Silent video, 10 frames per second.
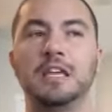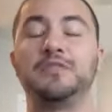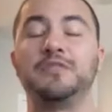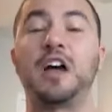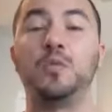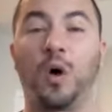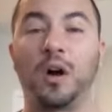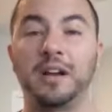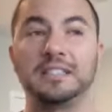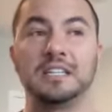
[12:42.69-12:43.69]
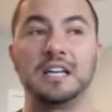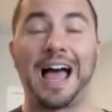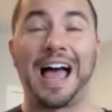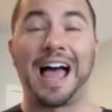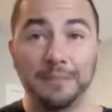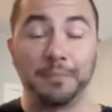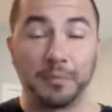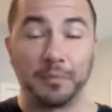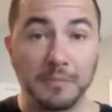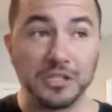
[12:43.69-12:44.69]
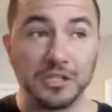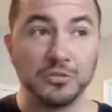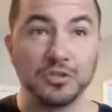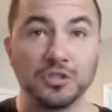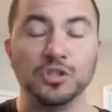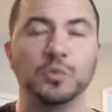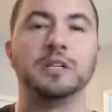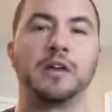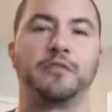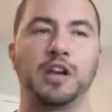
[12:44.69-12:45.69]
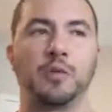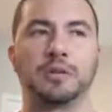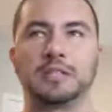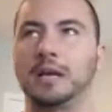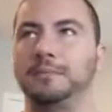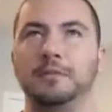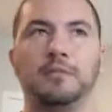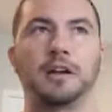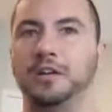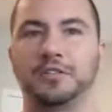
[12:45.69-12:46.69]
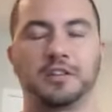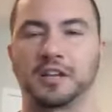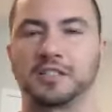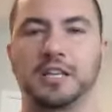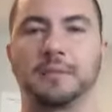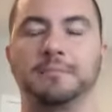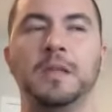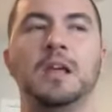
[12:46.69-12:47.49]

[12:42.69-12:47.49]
If I won it, I can promise you, you would never know it. I'd be right here the next day.